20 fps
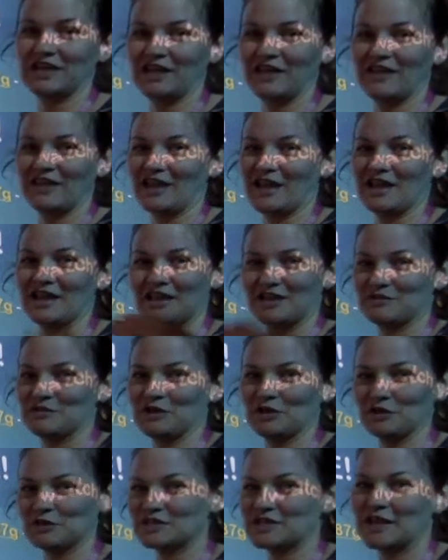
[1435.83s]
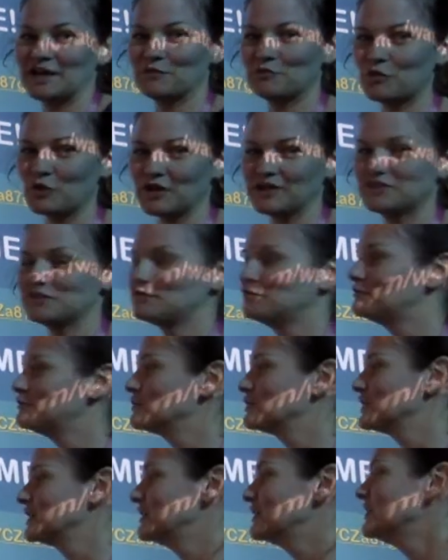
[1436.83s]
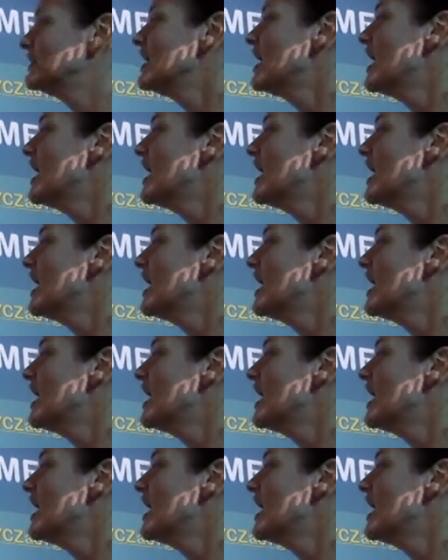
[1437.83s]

anything I could stand and point to for you.